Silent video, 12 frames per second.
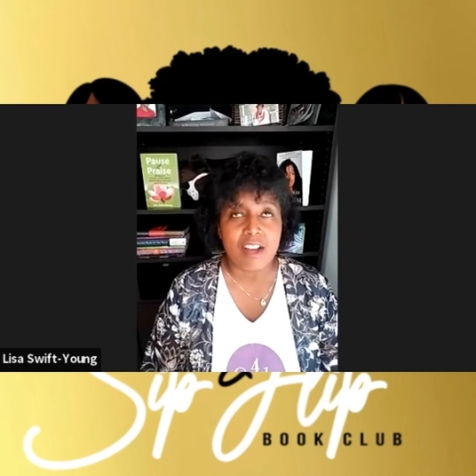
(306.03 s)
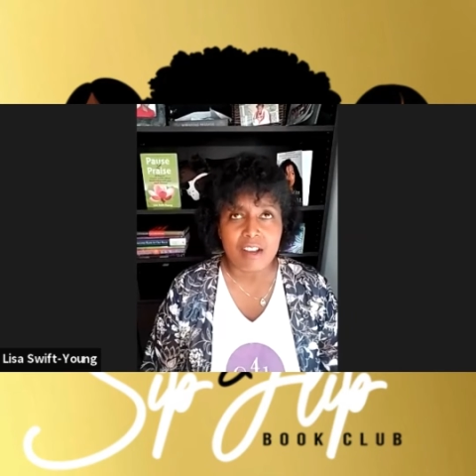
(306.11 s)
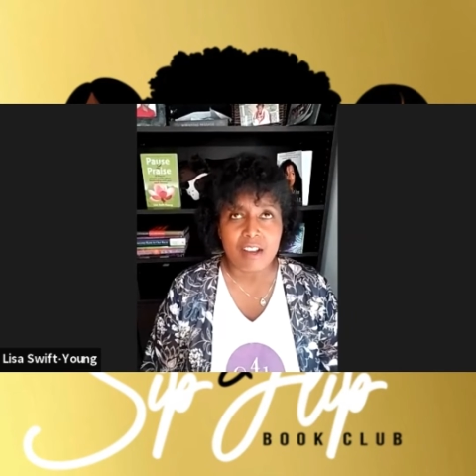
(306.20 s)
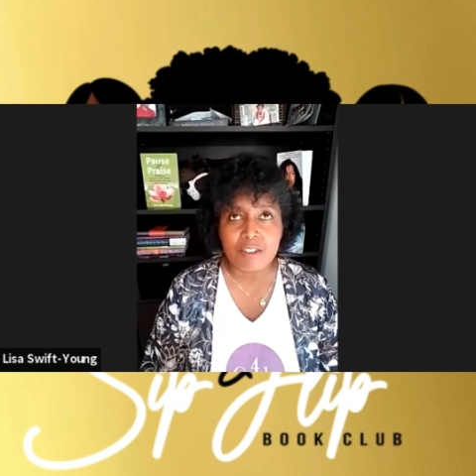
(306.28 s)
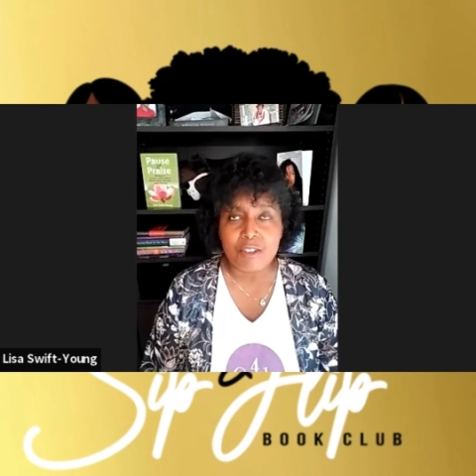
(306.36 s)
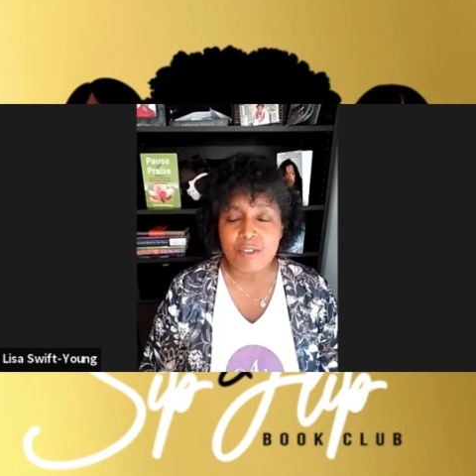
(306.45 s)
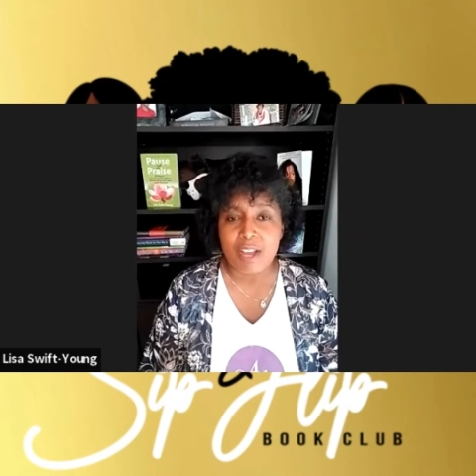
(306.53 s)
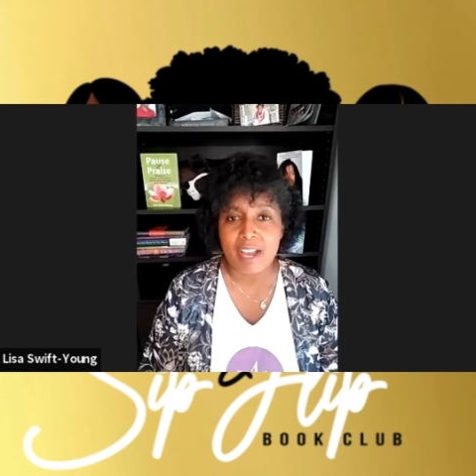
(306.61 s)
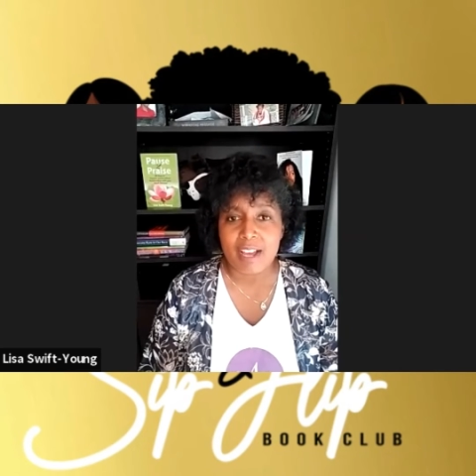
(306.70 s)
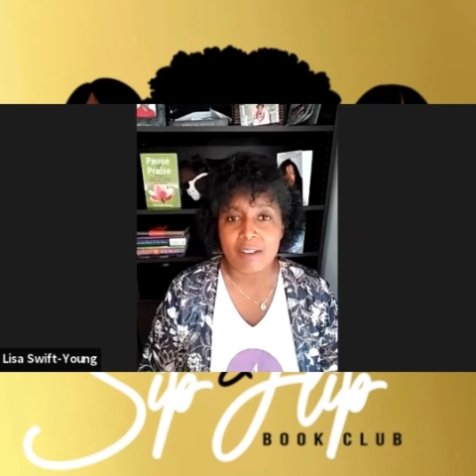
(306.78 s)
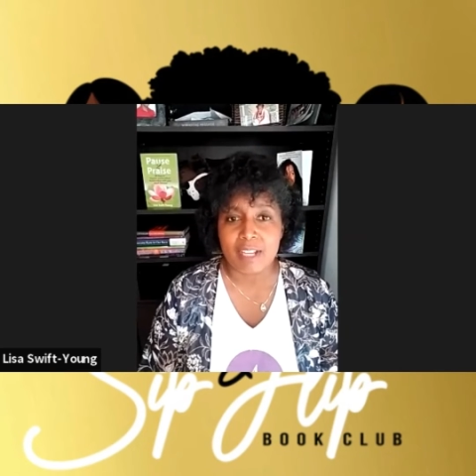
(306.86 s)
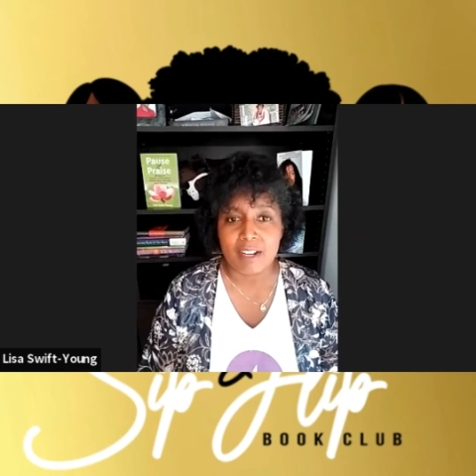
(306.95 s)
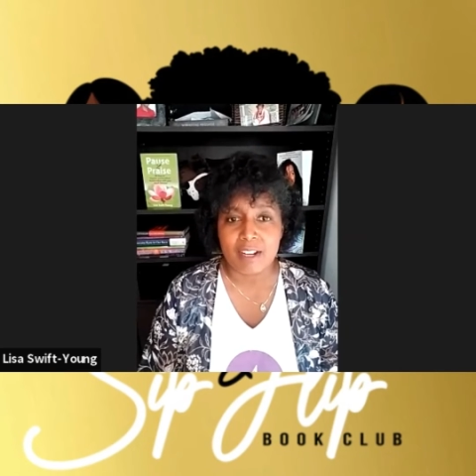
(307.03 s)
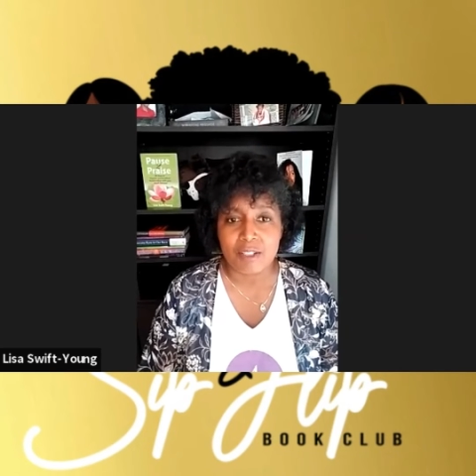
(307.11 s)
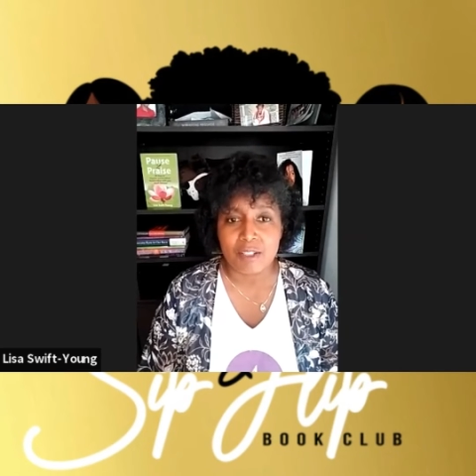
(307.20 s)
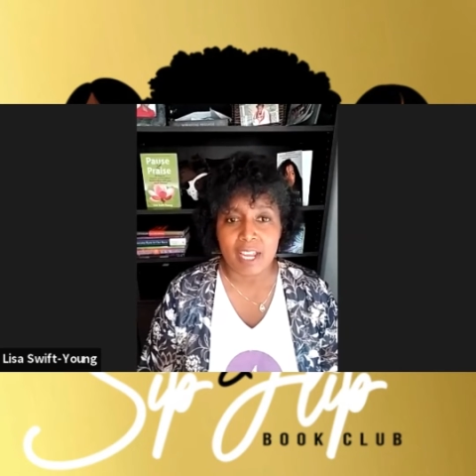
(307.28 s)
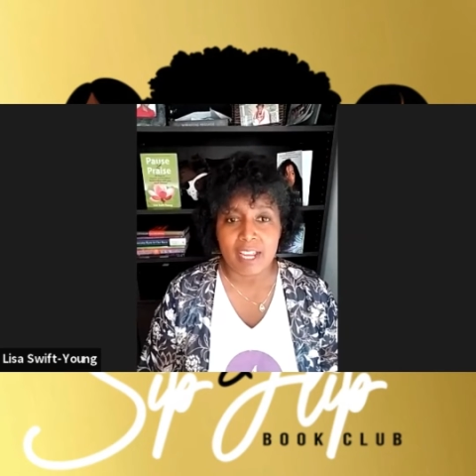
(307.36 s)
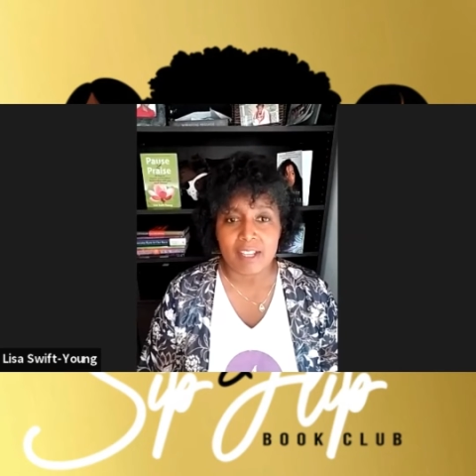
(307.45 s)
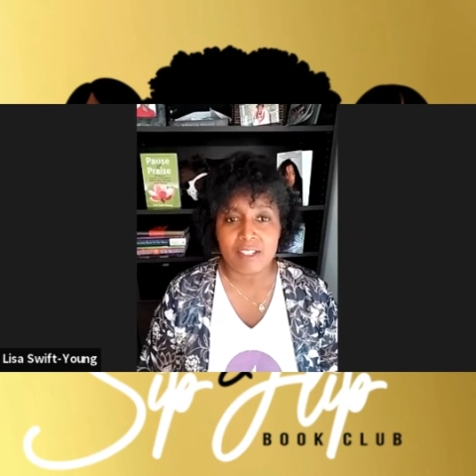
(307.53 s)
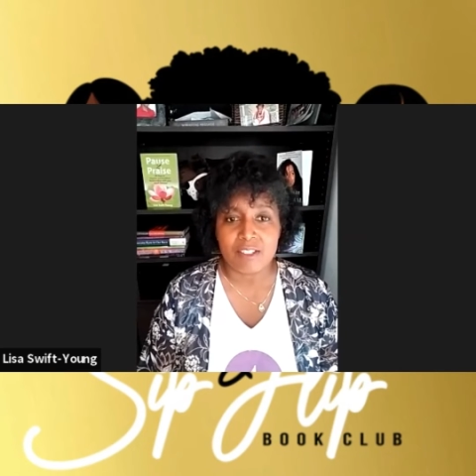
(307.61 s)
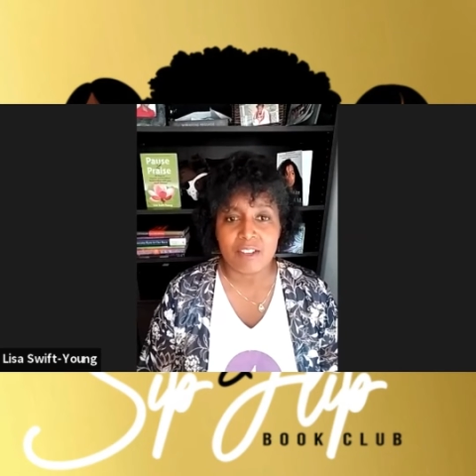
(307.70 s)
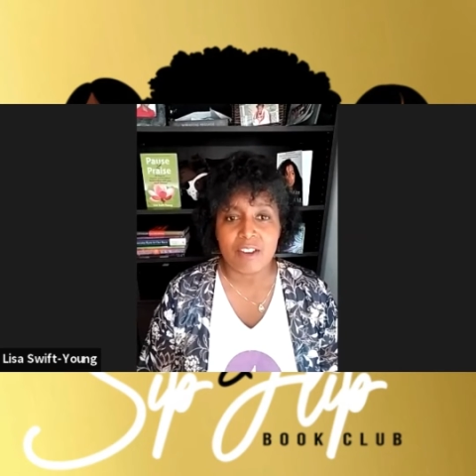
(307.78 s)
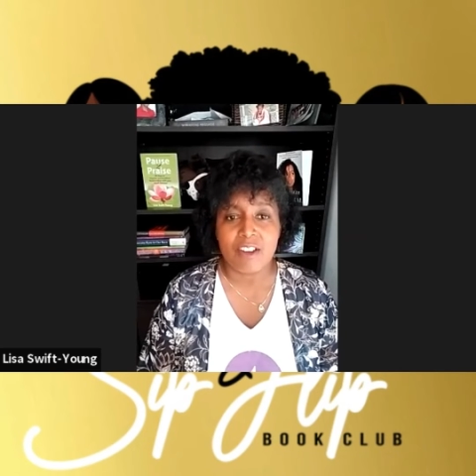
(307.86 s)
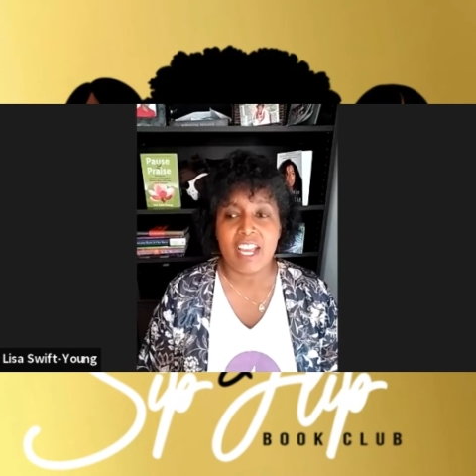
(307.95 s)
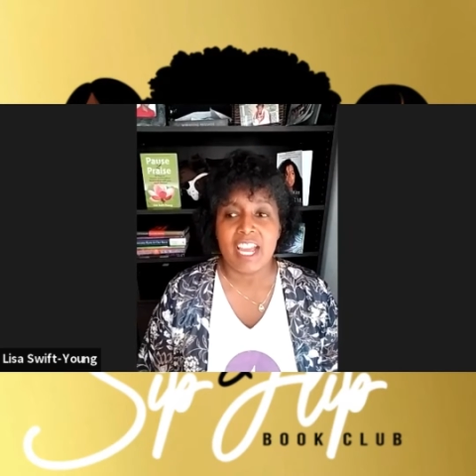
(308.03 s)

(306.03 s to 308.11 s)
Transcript: uncle who had diagnosed with cancer,